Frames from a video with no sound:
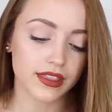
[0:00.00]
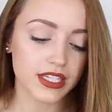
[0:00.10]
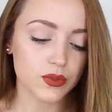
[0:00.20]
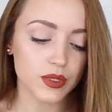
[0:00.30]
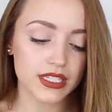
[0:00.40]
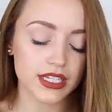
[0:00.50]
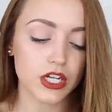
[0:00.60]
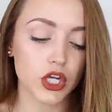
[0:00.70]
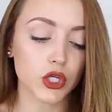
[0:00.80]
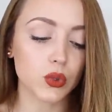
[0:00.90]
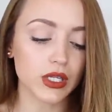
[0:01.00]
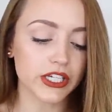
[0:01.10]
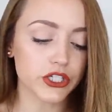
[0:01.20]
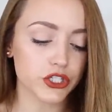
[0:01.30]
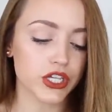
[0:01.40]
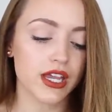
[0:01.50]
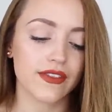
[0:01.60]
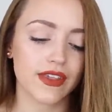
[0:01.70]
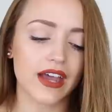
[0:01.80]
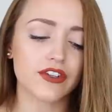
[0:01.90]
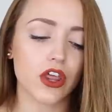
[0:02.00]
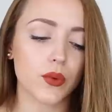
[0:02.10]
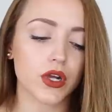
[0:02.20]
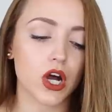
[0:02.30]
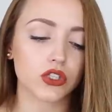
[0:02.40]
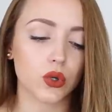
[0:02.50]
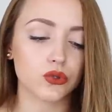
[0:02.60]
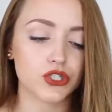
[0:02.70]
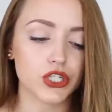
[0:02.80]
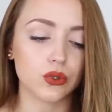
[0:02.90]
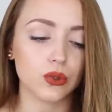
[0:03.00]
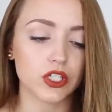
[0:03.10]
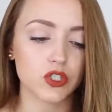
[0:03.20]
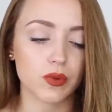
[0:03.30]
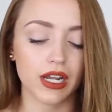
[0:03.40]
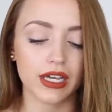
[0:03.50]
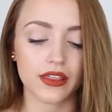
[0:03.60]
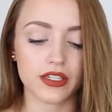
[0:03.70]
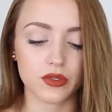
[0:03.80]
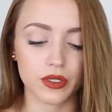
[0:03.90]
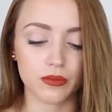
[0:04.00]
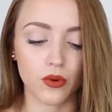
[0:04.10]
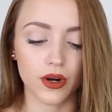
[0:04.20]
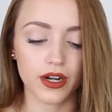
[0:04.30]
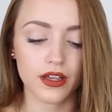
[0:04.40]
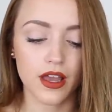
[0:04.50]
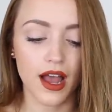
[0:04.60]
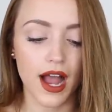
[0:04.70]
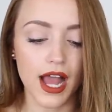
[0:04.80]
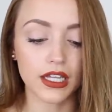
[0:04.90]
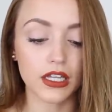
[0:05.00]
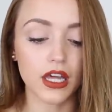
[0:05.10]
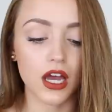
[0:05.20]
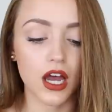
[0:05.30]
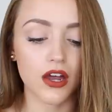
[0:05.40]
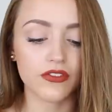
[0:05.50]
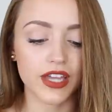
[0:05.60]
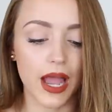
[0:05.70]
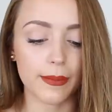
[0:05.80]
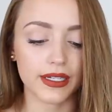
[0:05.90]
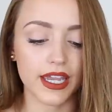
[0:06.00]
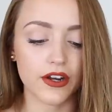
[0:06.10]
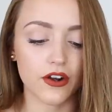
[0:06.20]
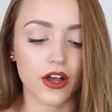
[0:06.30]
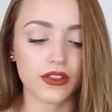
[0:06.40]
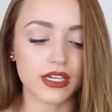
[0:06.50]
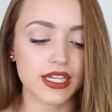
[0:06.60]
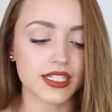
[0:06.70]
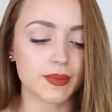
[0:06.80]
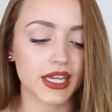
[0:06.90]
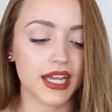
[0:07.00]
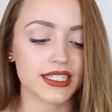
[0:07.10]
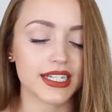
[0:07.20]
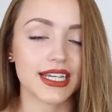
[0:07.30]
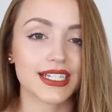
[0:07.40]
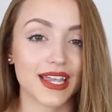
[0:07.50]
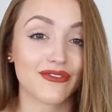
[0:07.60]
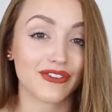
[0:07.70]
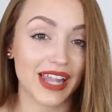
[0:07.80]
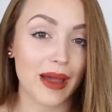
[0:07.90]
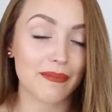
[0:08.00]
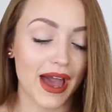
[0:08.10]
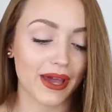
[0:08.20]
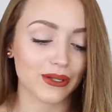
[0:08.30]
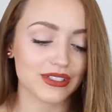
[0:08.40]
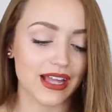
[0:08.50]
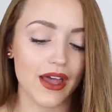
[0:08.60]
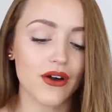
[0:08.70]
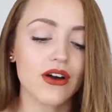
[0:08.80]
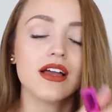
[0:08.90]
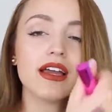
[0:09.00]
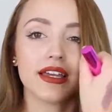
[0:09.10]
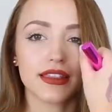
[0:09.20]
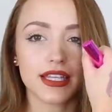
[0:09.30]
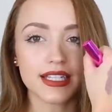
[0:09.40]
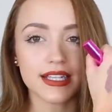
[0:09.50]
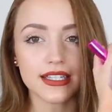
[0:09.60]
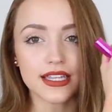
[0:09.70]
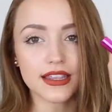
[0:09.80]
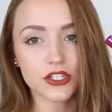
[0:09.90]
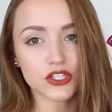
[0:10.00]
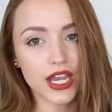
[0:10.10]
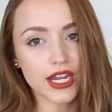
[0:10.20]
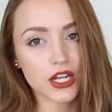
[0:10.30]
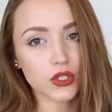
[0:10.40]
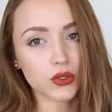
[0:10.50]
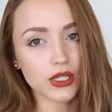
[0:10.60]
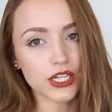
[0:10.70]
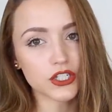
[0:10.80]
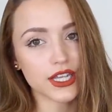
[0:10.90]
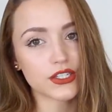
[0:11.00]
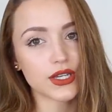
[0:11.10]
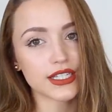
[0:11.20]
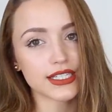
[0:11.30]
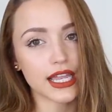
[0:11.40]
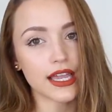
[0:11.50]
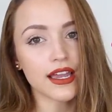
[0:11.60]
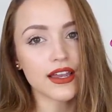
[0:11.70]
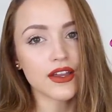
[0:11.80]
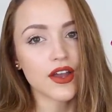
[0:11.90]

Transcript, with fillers: This one is in Ghoulish. They have another one called OG Ghoulish, but I like this one more. I love the applicator on these because it is a flat paddle style. This is in the shade Ghoulish. as you can see.